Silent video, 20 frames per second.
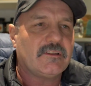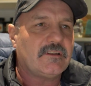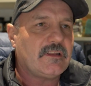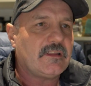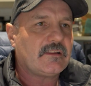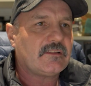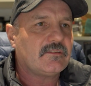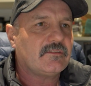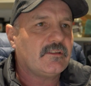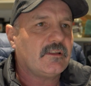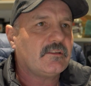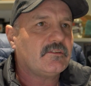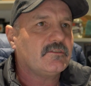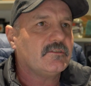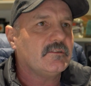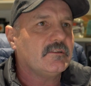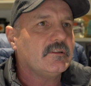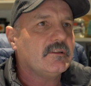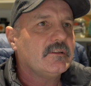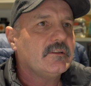next
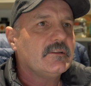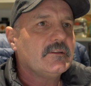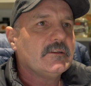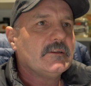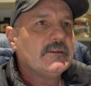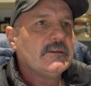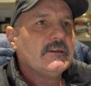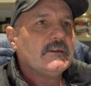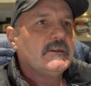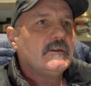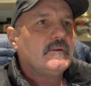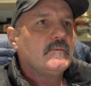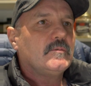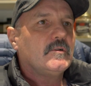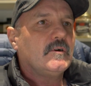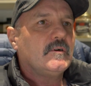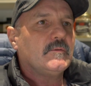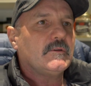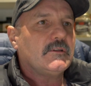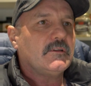section.
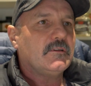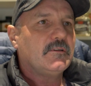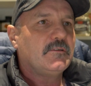Blimey,